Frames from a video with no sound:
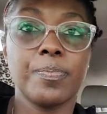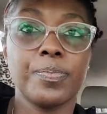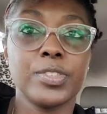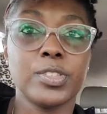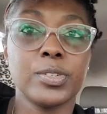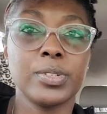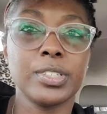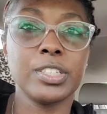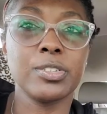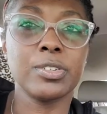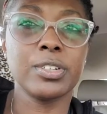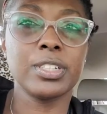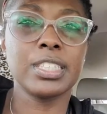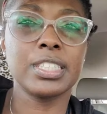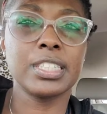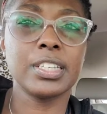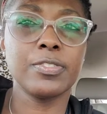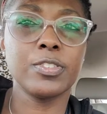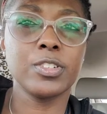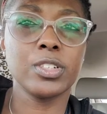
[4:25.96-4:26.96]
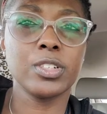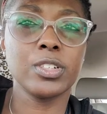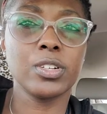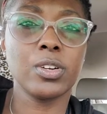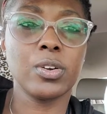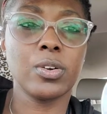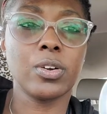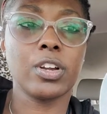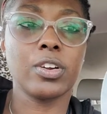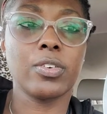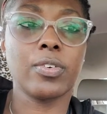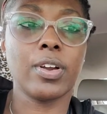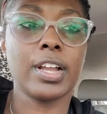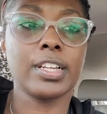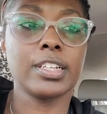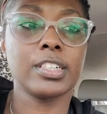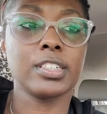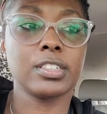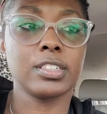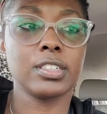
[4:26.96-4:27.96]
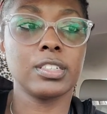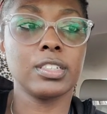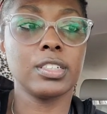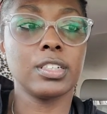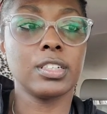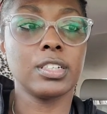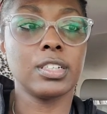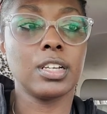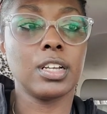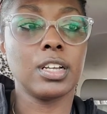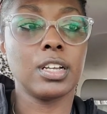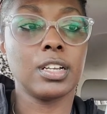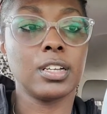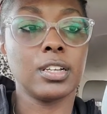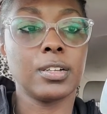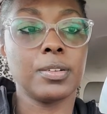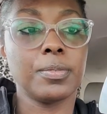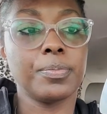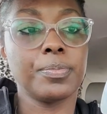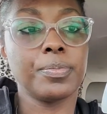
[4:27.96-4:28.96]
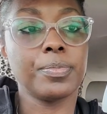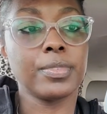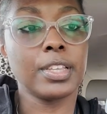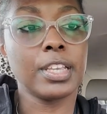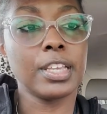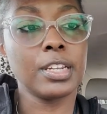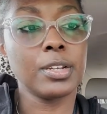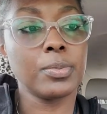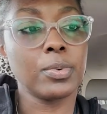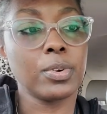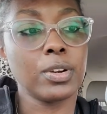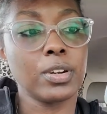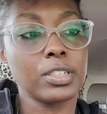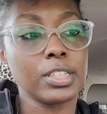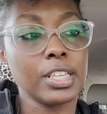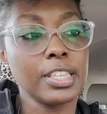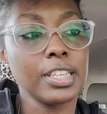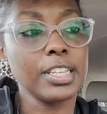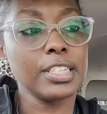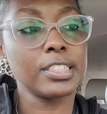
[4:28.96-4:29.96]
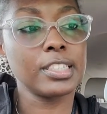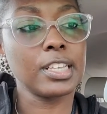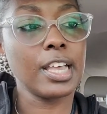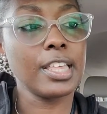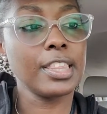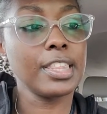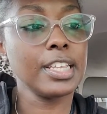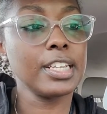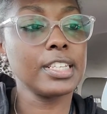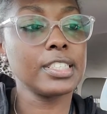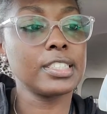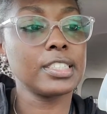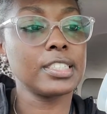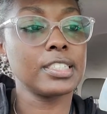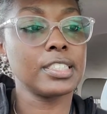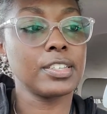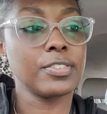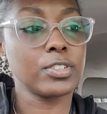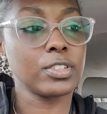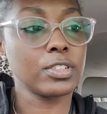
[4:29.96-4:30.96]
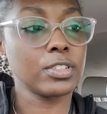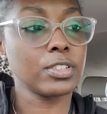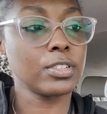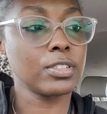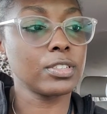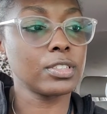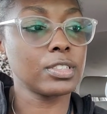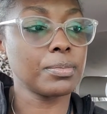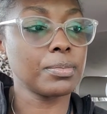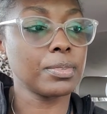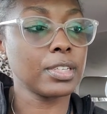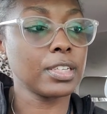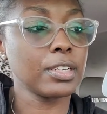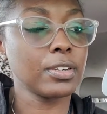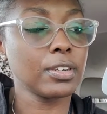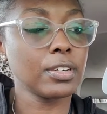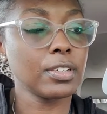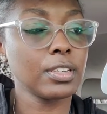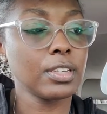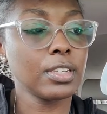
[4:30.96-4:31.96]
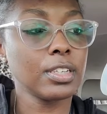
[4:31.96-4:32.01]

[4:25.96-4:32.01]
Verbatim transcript: So it's either a sifter or a grinder, um, and it worked. I think it's a I think it's a sifter or something, or.